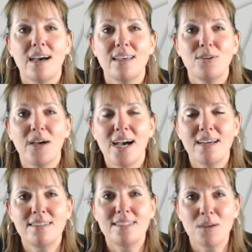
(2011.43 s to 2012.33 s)
you
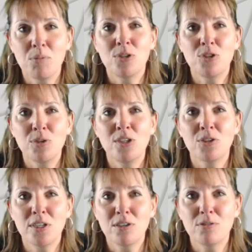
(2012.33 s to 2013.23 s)
had someone doing
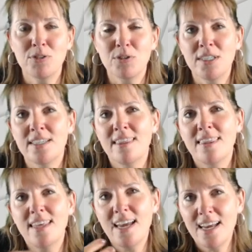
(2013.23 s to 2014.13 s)
your interviewing
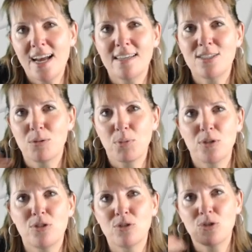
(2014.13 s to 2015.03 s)
and they asked a
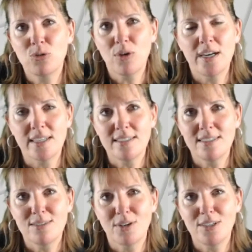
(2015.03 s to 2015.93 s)
person
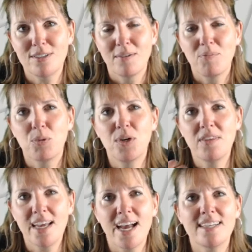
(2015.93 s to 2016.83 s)
twice, right, would
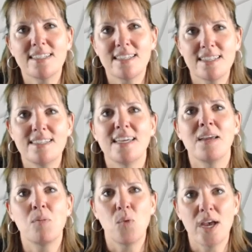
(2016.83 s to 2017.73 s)
they ask it the
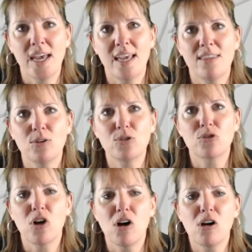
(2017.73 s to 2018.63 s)
same way? Those
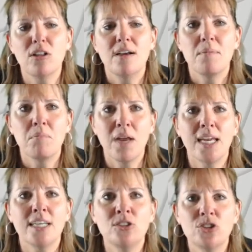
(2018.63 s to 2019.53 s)
are all
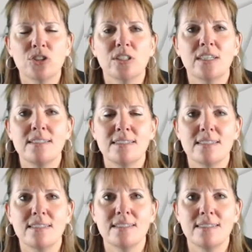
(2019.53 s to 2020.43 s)
making sure
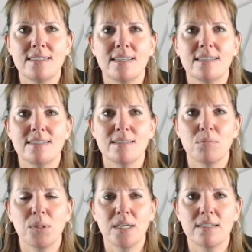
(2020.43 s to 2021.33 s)
consistency is in
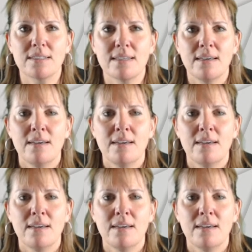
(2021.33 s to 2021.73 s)
place.